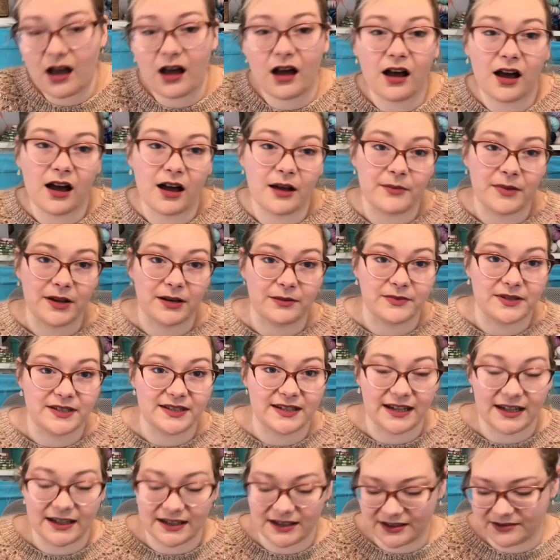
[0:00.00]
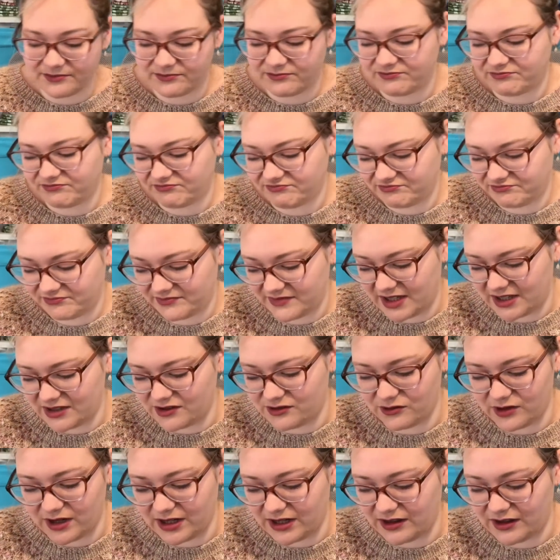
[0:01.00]
I made a mistake. It's not
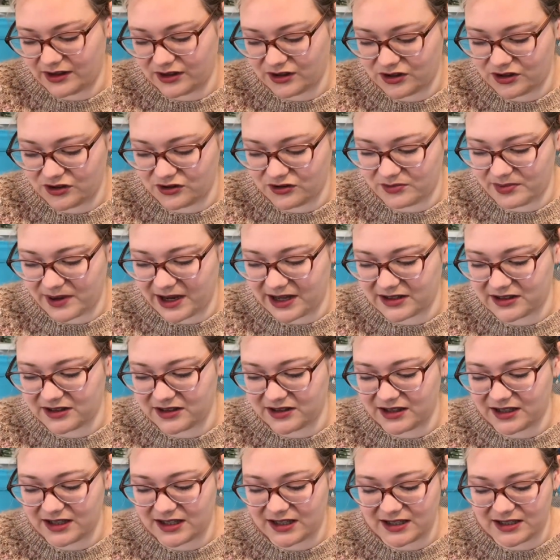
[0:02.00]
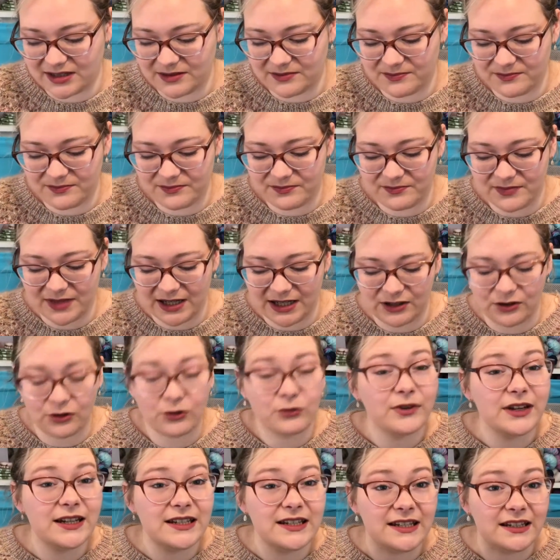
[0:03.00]
anything to do with the pattern, it's me not
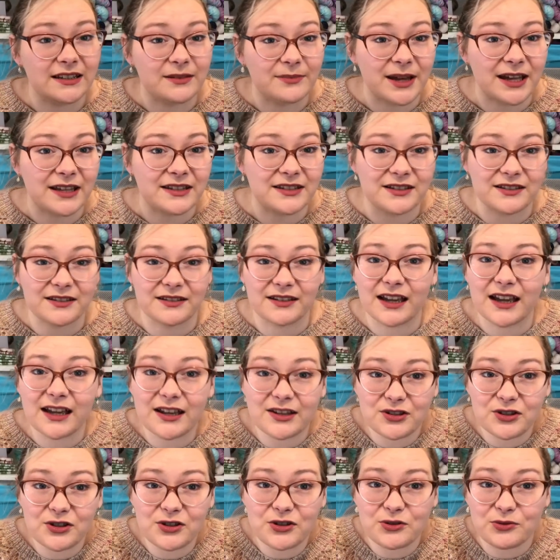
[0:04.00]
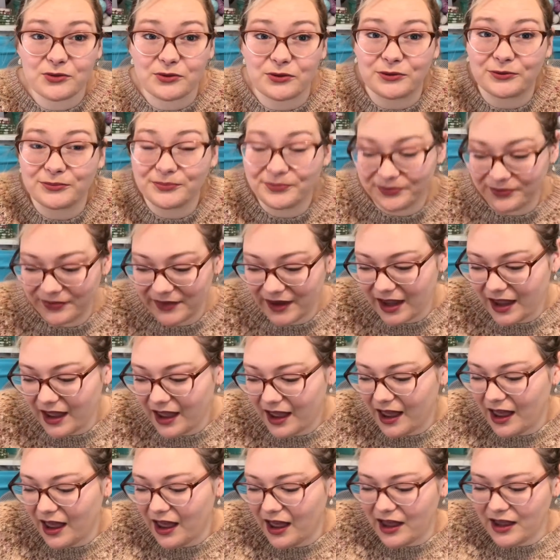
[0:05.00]
reading the pattern, as usual.
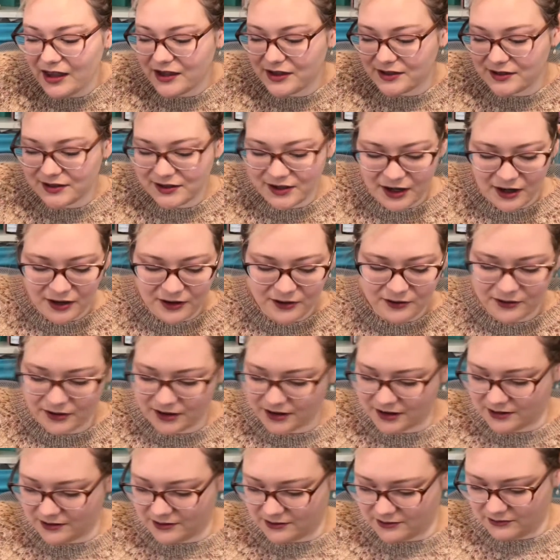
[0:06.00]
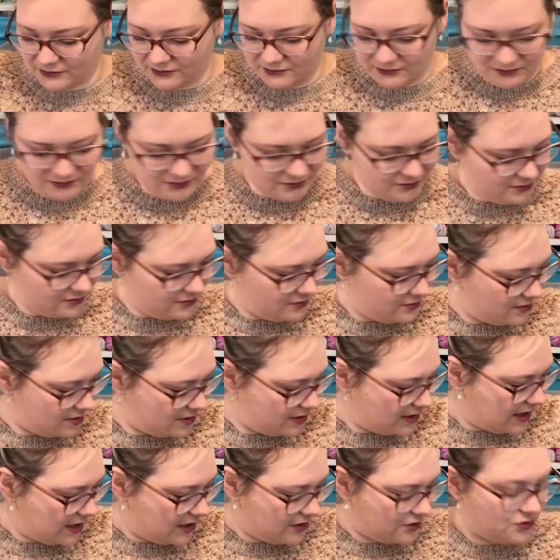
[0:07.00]
So, ooh,
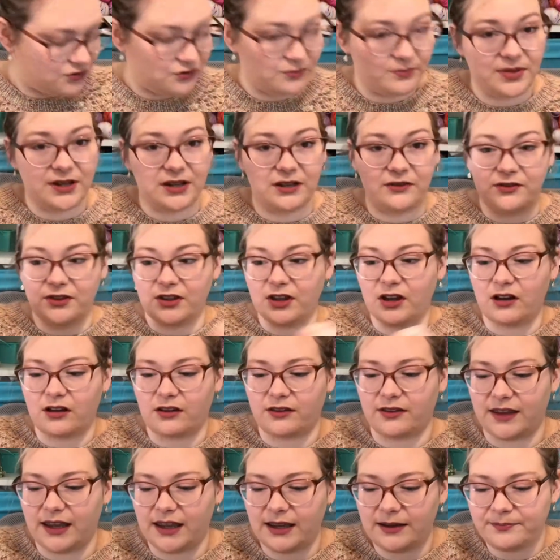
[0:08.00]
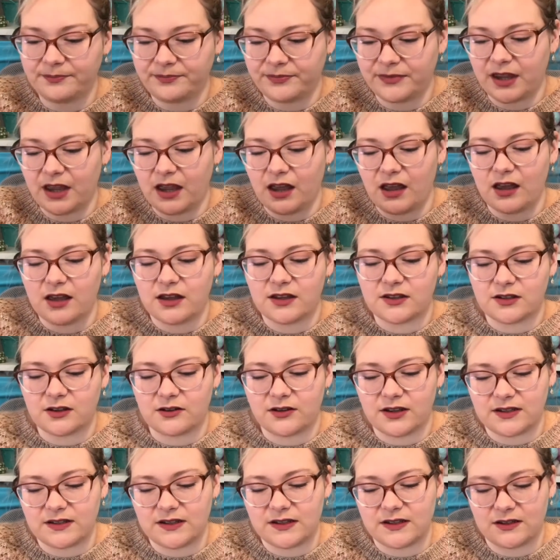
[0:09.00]
extra bit of yarn there. So
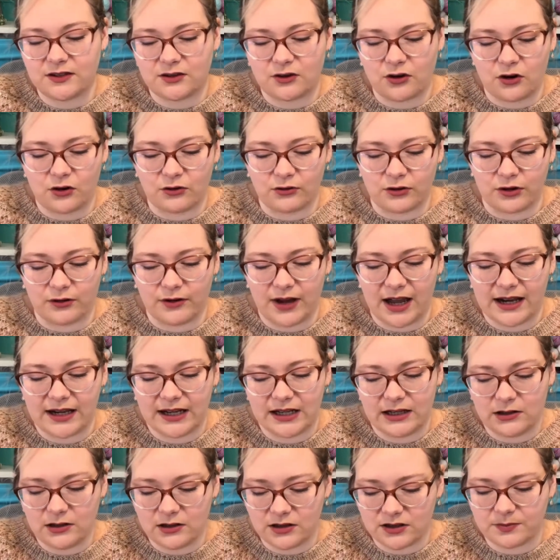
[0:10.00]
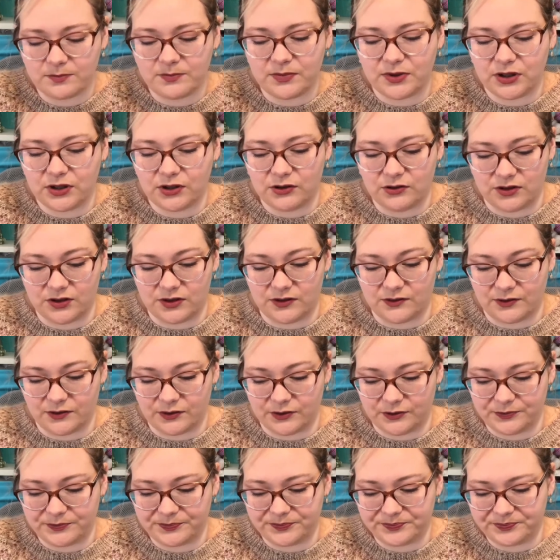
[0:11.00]
this is the Koru, and it looks beautiful.